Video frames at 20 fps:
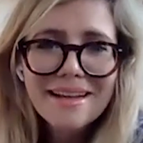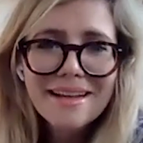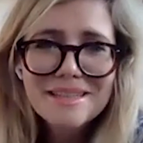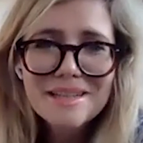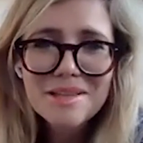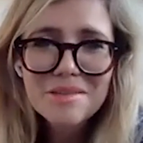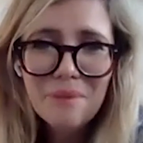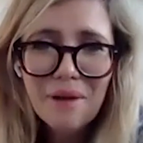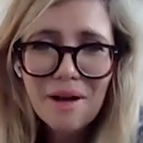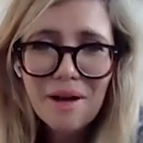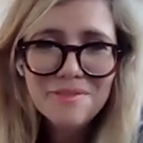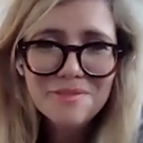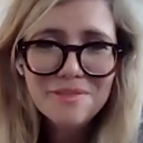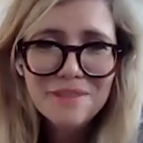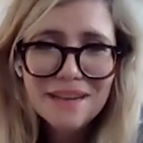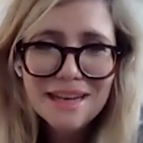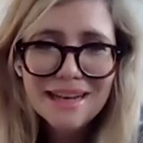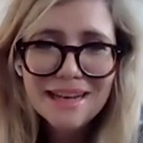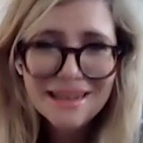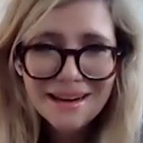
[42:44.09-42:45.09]
despite
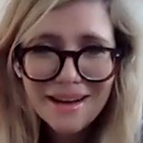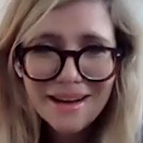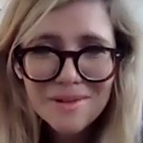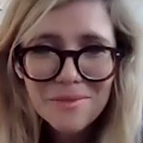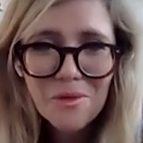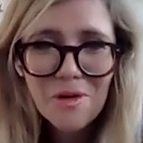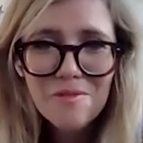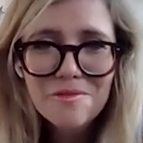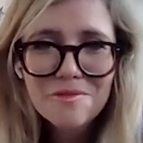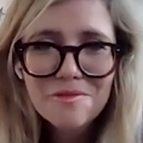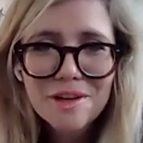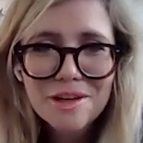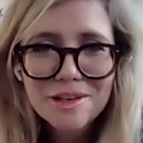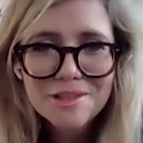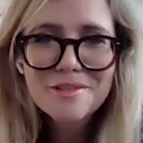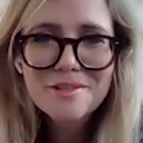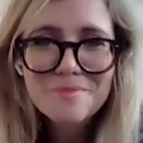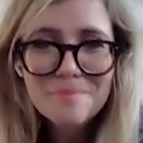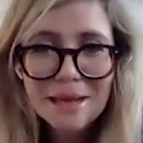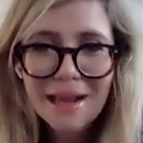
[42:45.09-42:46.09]
feeling like one
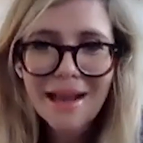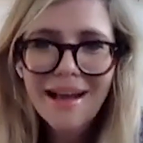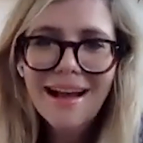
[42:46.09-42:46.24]
version of me